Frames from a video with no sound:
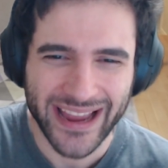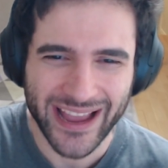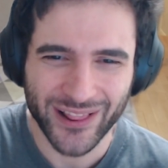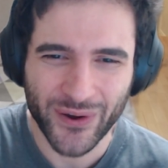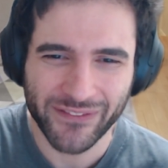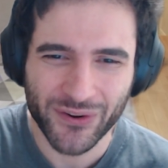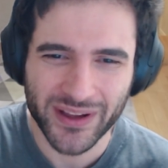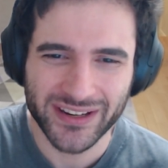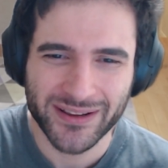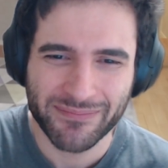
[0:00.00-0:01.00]
Hello
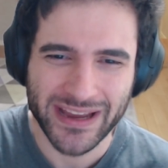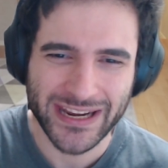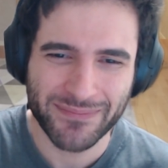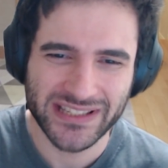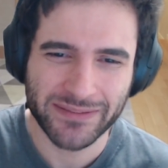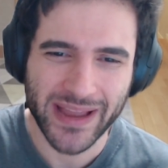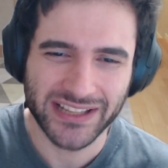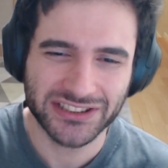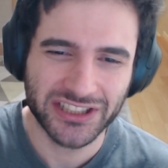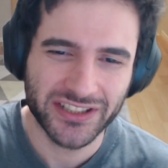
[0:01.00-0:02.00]
everyone, my name is
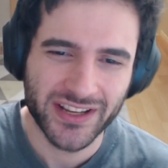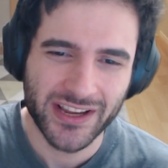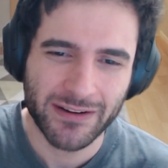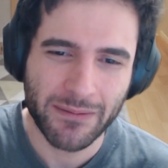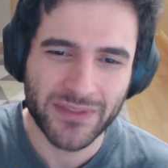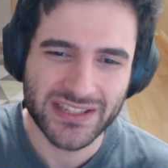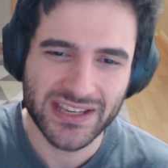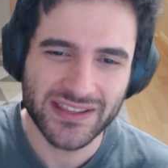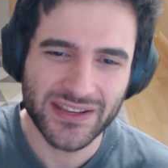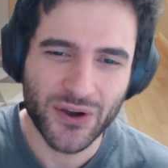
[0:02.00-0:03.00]
Sebastian, and I'm the
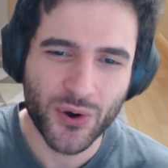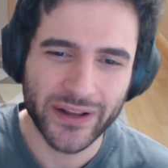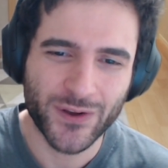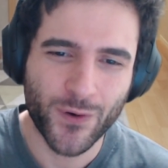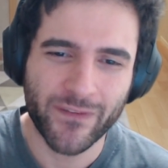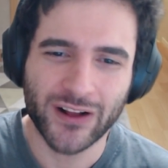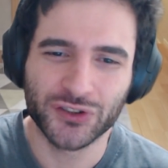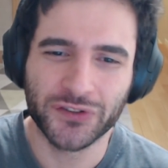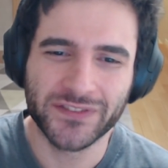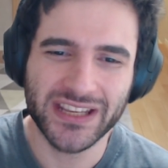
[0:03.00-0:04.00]
CTO and
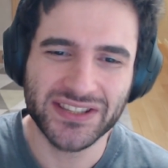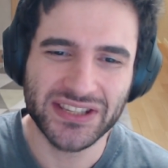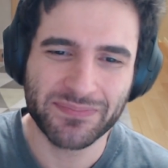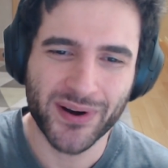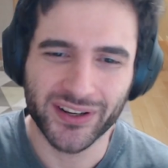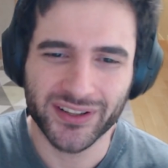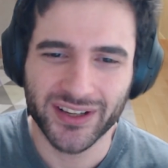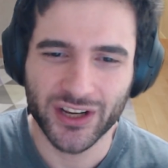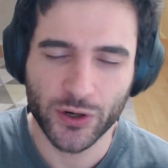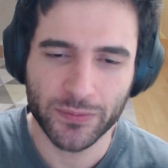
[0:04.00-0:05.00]
co-founder of DC Spark,
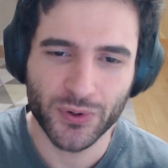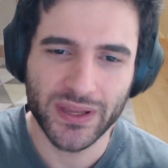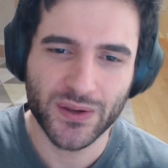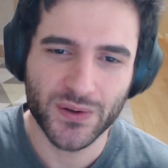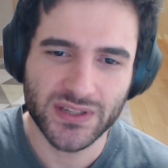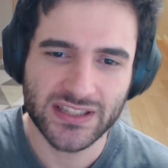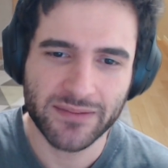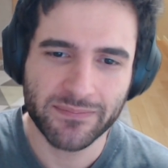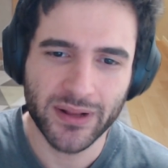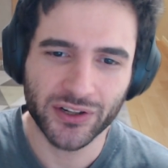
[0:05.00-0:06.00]
a crypto
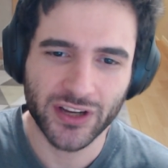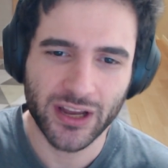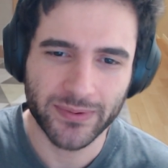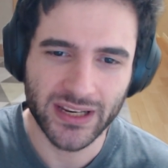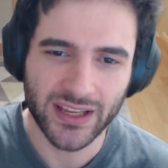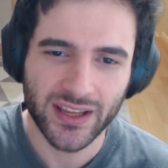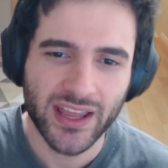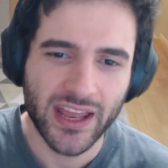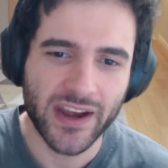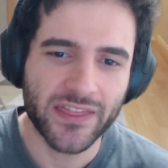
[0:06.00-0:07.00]
ecosystem builder company.
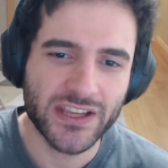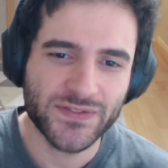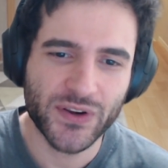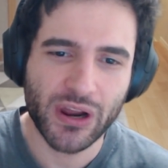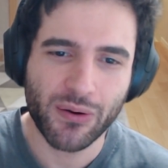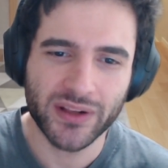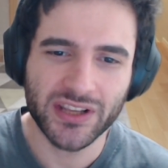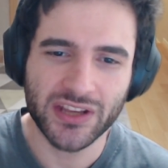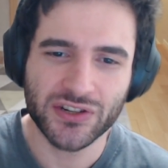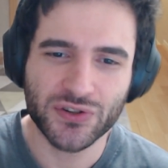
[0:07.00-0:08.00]
And in this video, I want
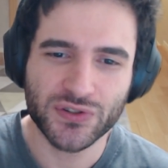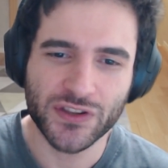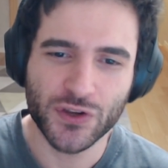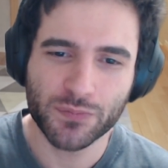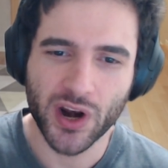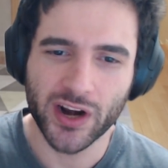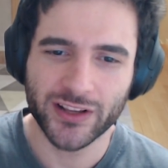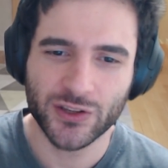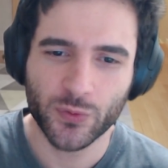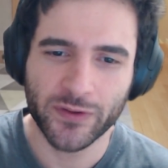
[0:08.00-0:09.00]
to introduce a new
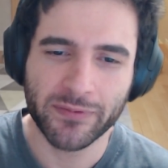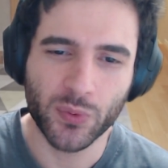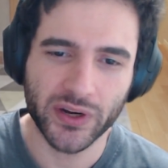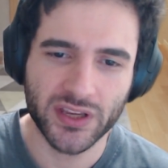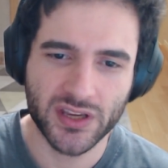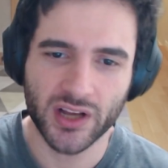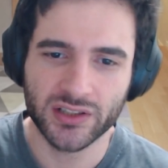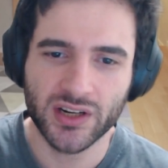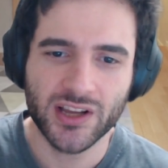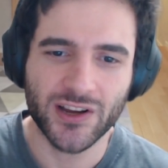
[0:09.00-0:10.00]
product we've been working
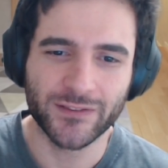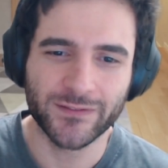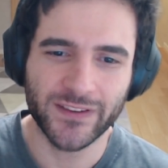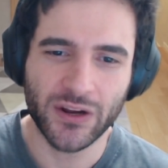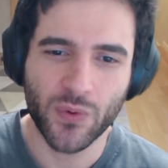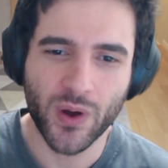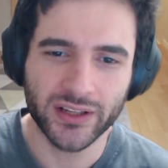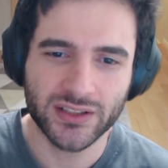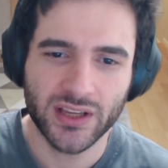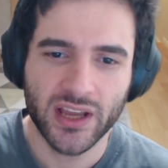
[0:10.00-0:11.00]
on called Flint
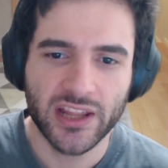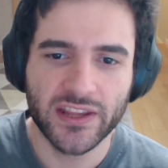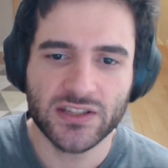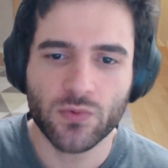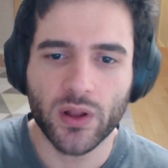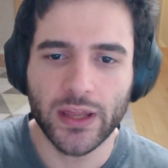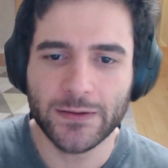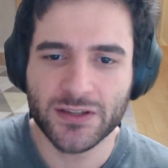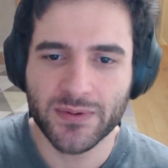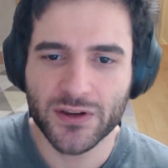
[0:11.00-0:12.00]
Wallet. This wallet
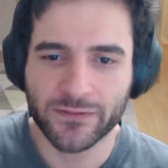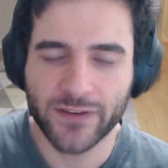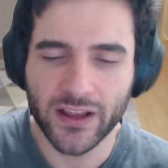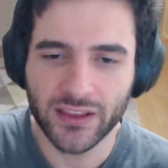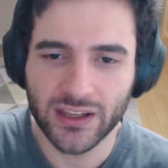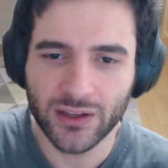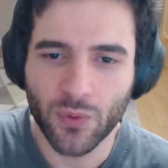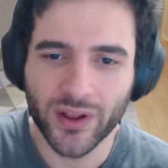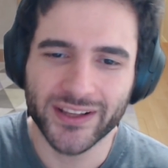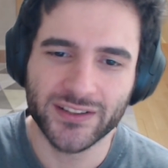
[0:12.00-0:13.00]
aims to be your friendly
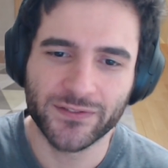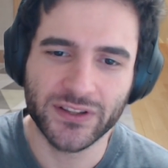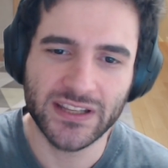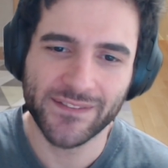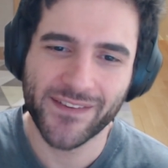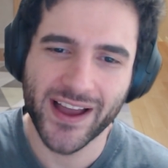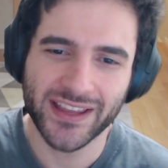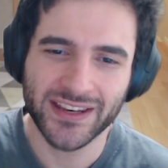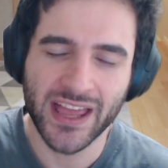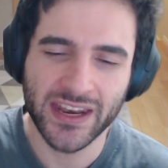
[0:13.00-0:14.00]
wallet for
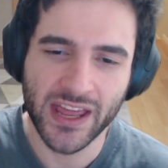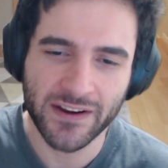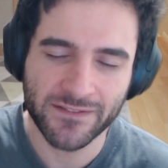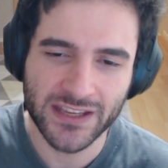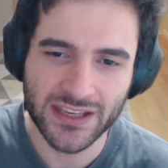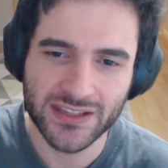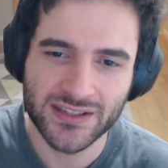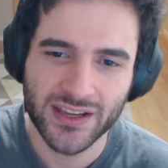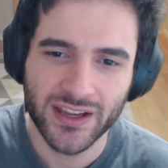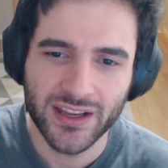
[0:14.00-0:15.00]
DeFi and NFTs.